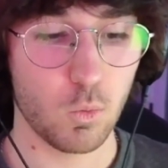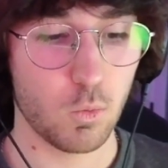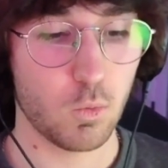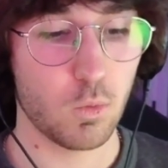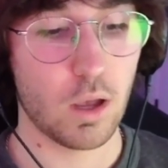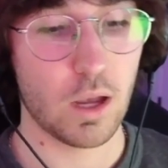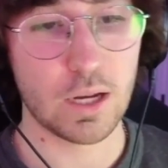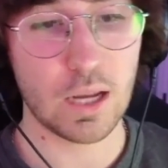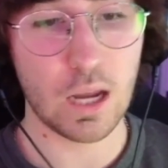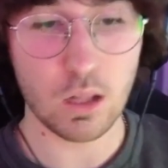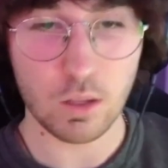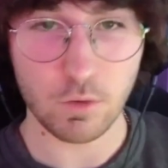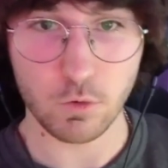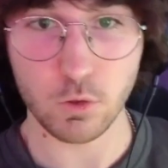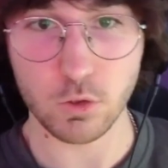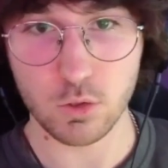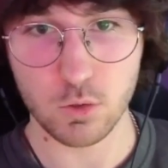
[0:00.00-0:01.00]
account
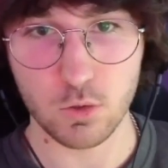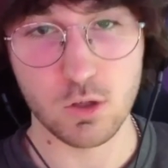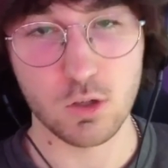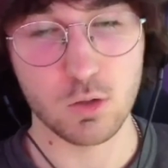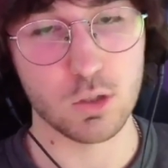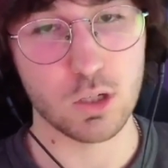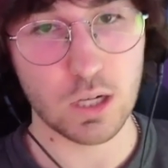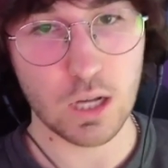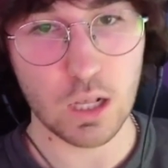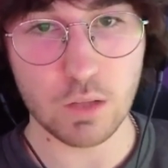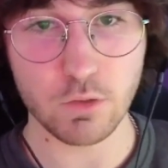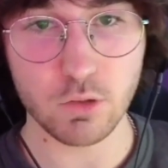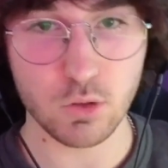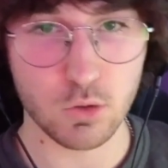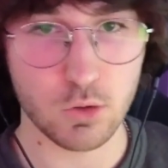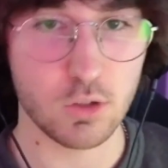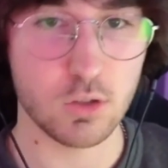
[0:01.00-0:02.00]
level solutions, which account level
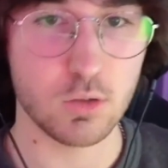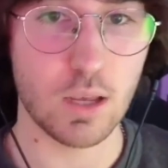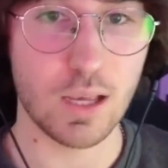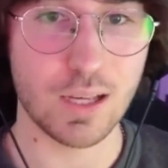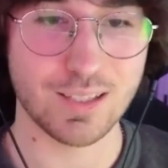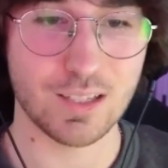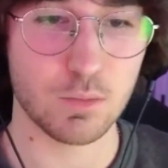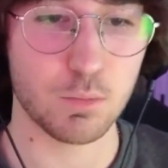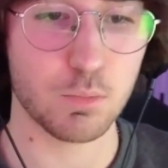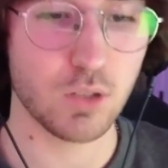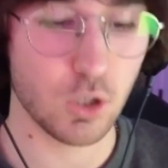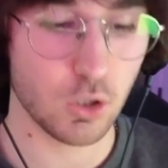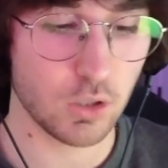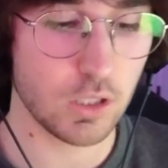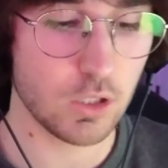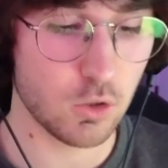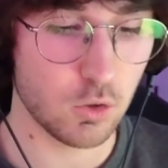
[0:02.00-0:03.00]
solutions exist
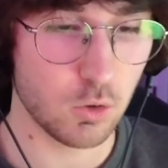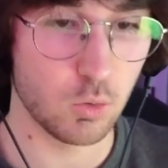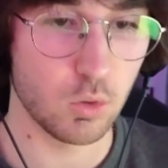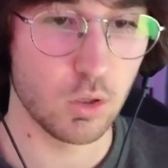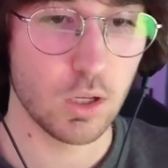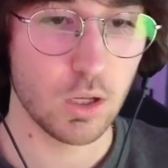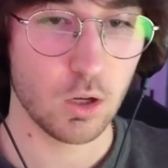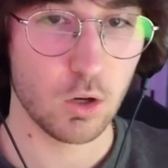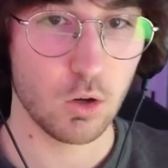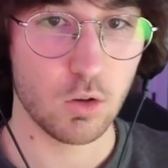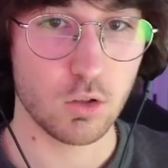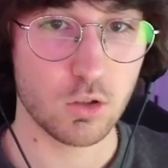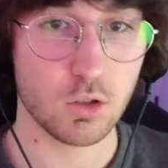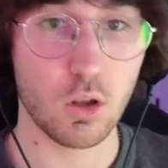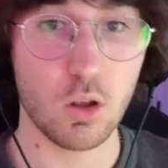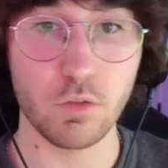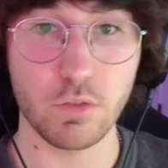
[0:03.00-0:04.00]
purely to
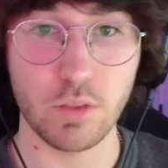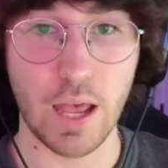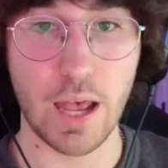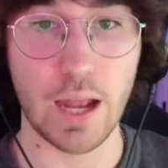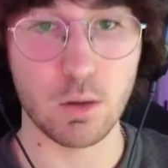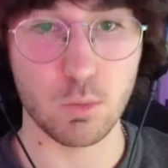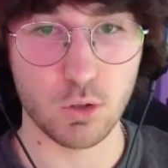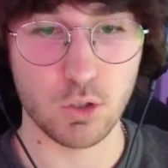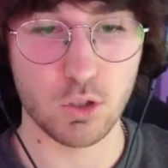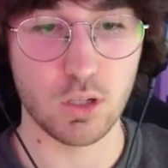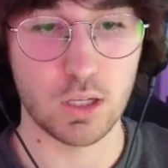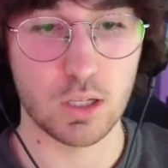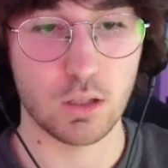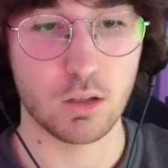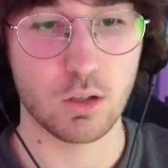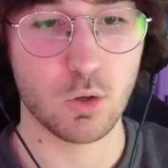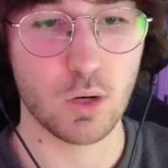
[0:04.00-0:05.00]
solve that, which is
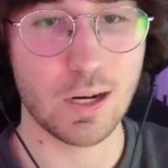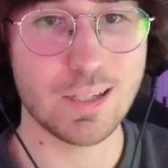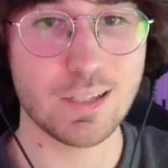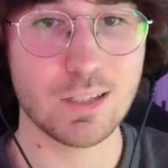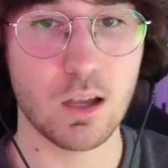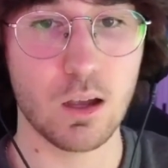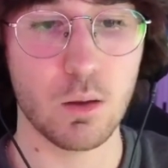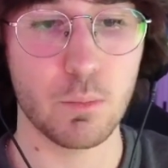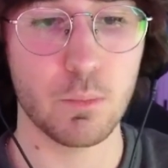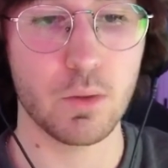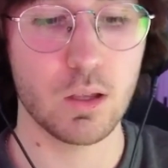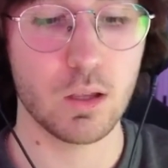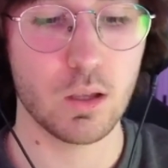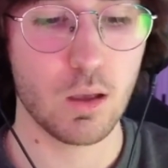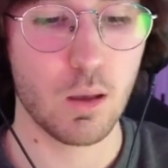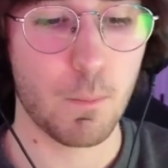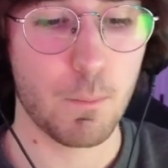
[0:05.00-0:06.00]
like create some
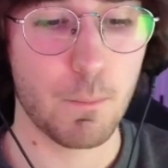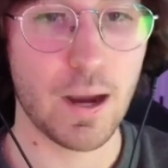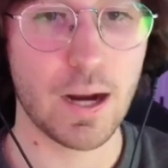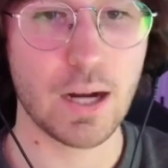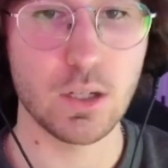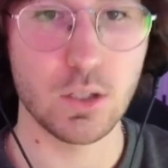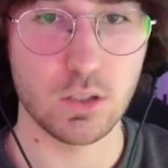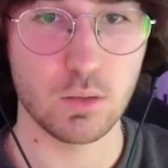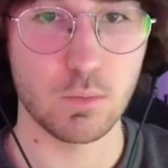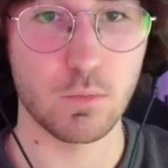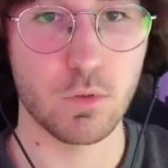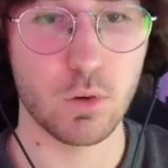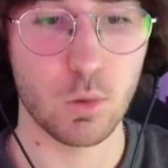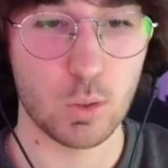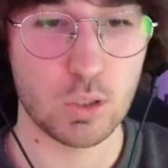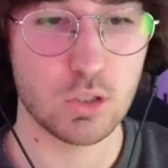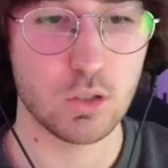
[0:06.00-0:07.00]
mechanism
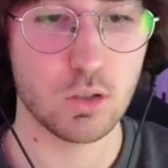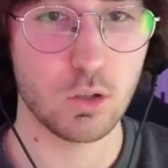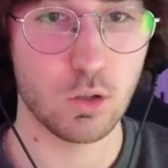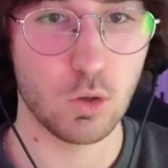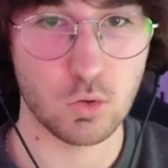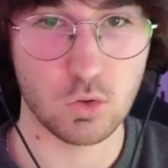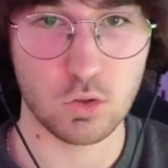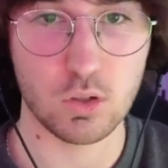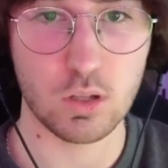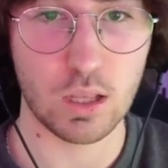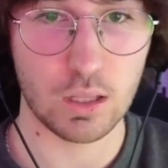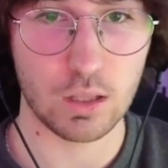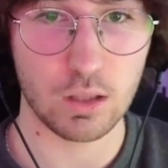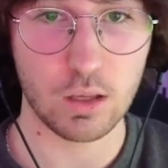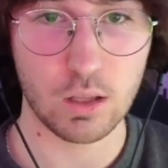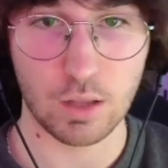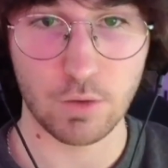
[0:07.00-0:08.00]
for which users that
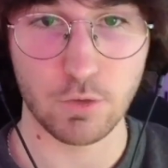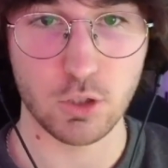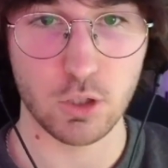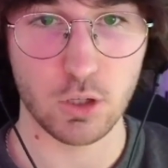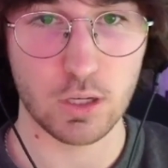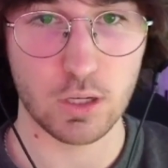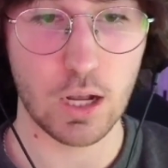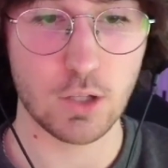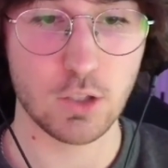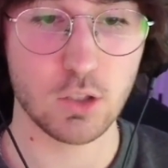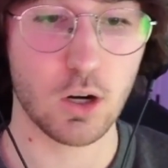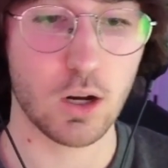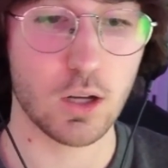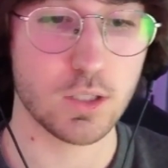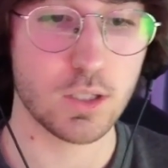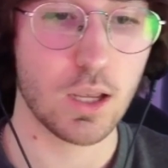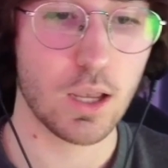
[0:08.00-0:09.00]
can leverage their accounts
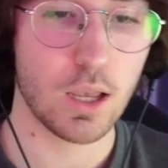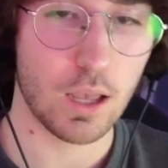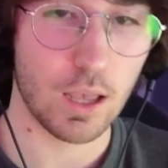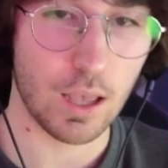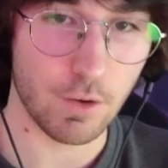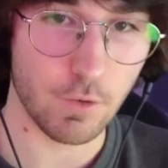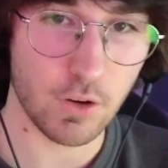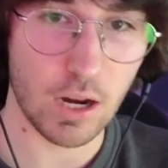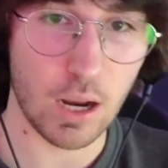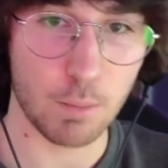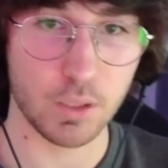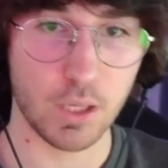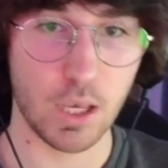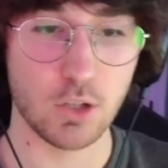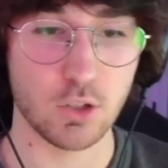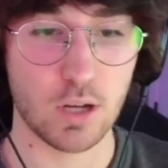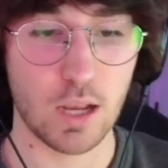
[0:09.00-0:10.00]
across every
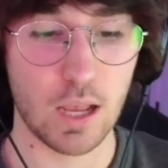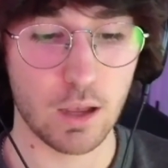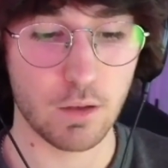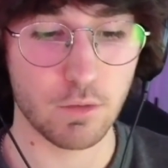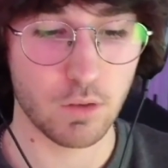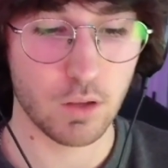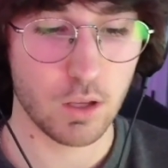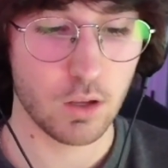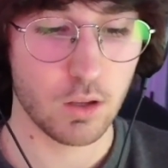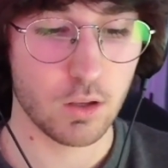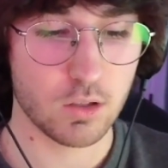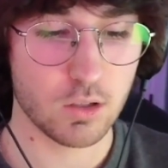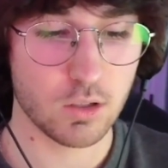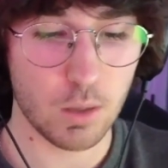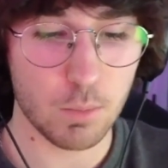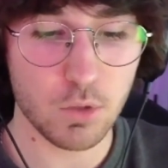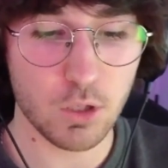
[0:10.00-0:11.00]
application have
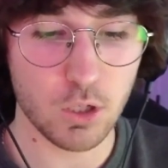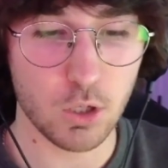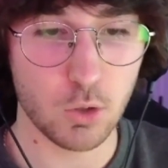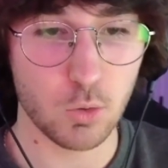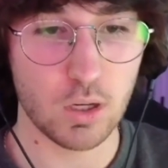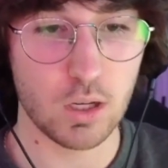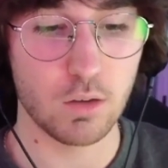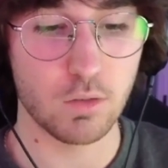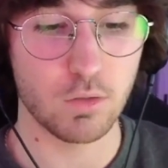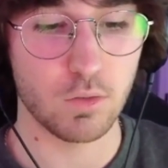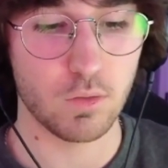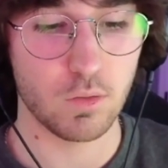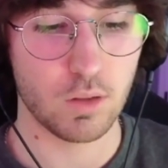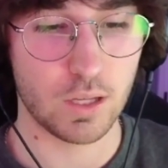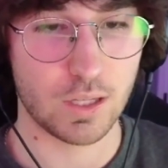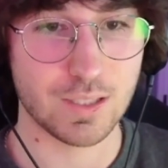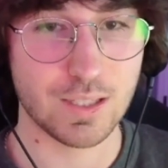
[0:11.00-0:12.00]
some degree of
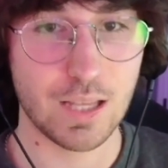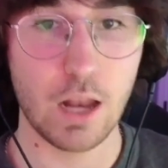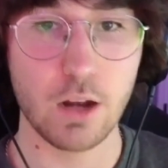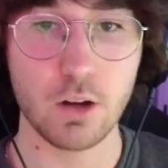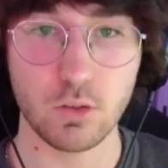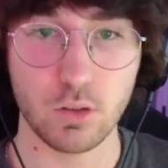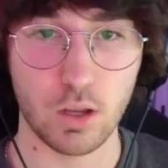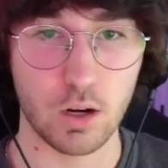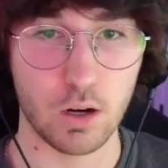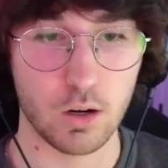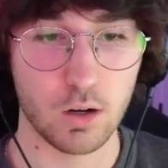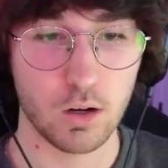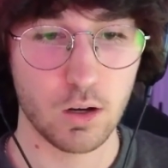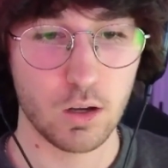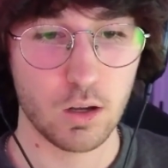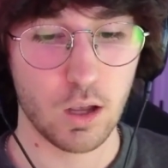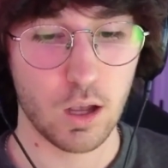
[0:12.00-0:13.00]
like standard there
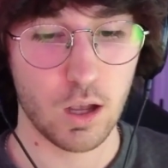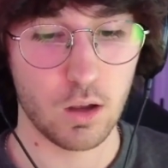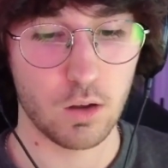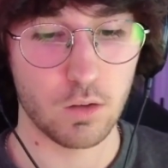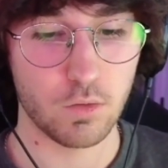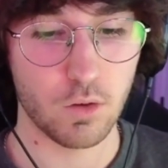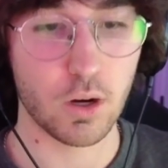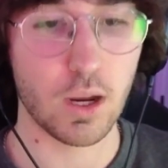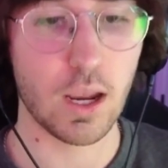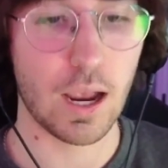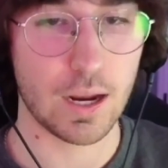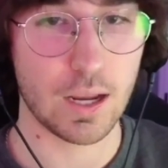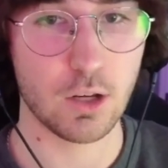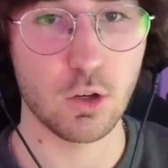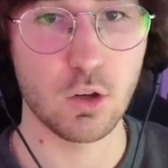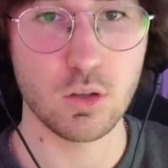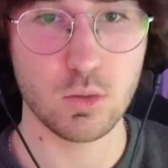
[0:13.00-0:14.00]
of, okay, I
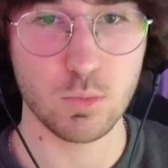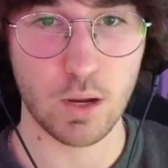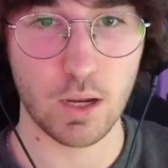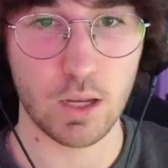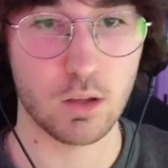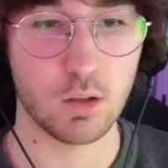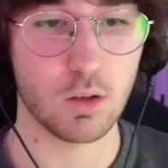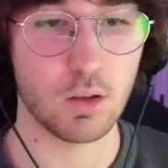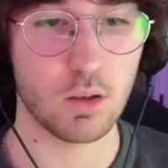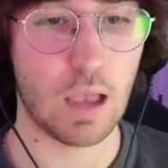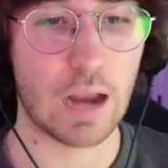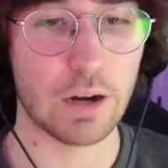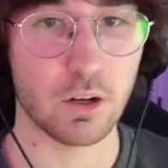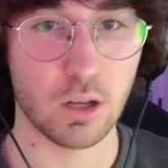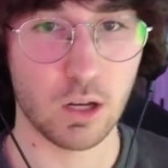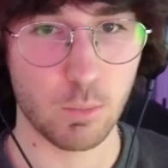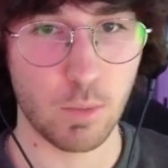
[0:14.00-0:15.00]
can use my
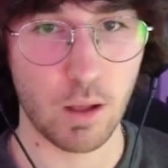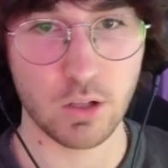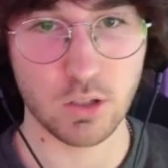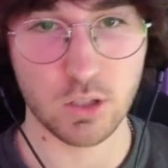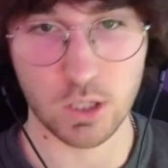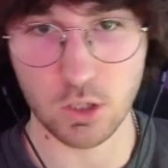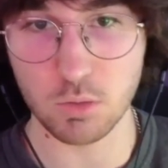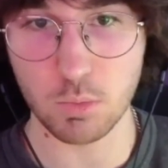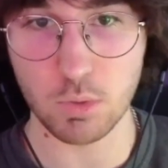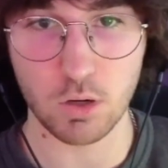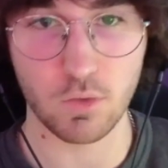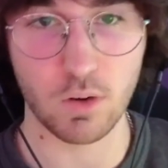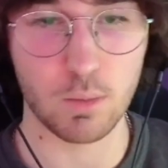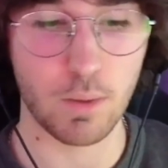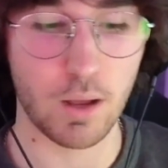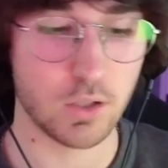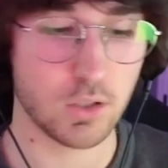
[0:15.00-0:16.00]
aggregated balance, I can use my
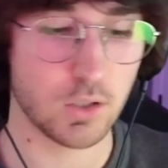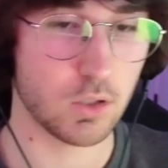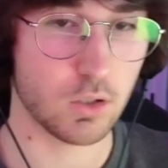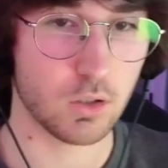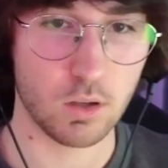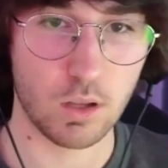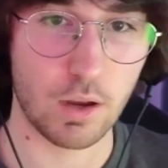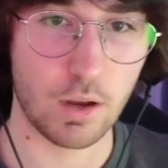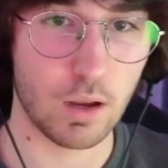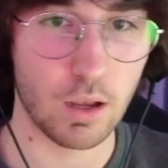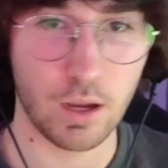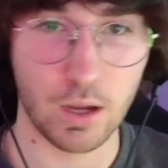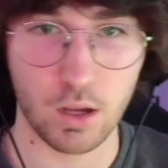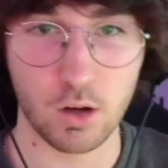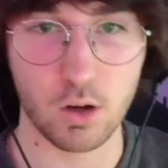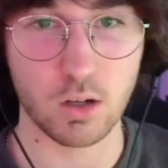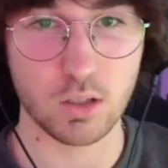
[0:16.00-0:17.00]
unified balances
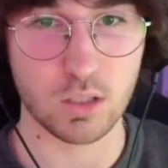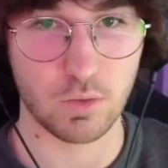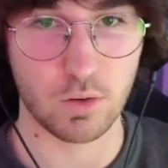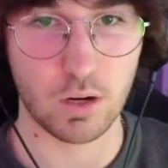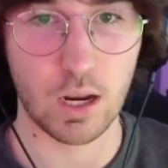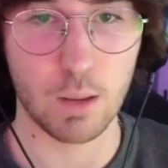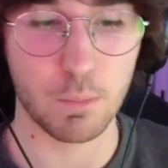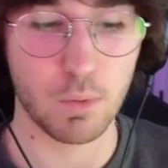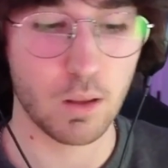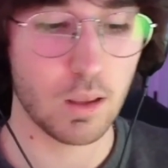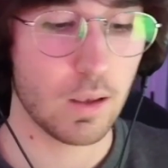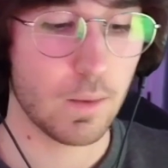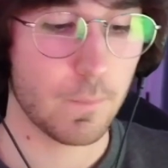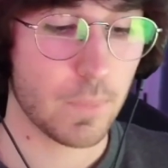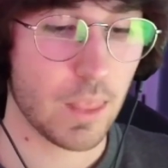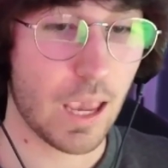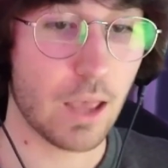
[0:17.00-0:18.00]
across every app.
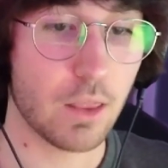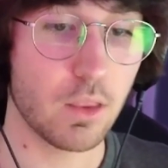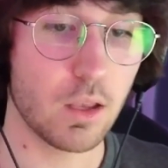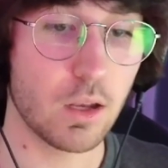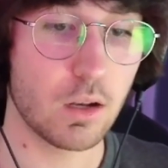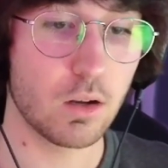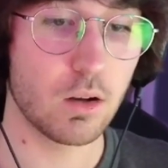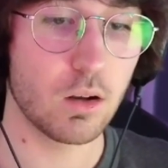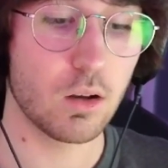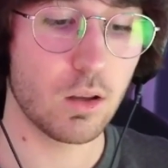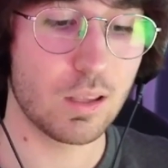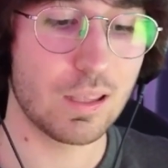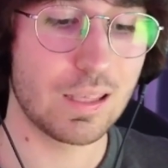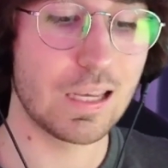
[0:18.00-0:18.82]
And then each